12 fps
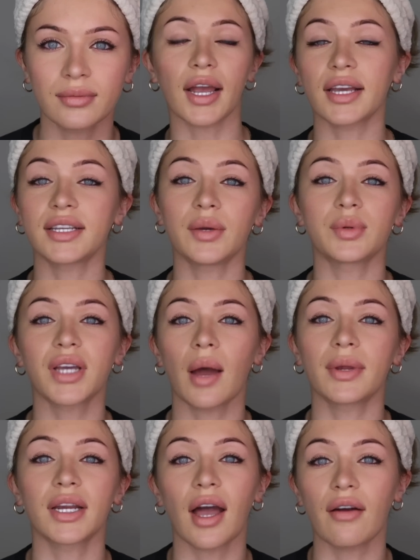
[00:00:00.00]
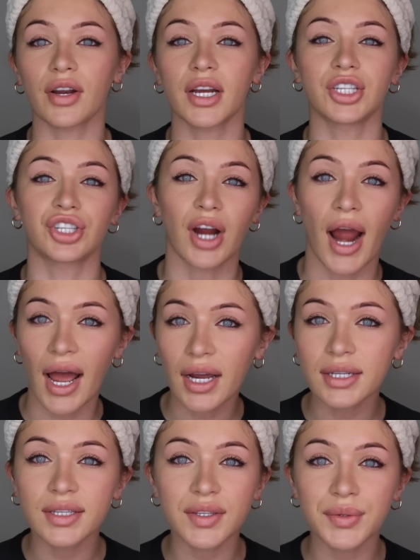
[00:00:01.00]
I guess he was coming to cover his
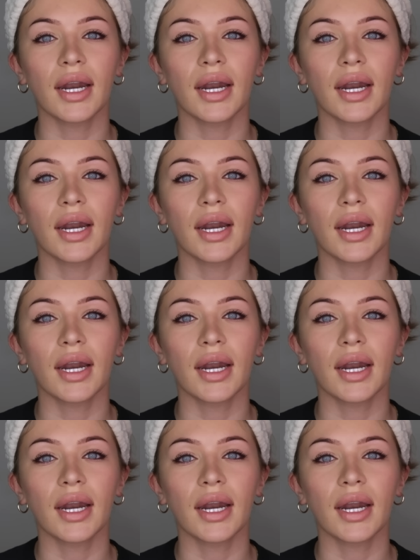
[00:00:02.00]
tracks.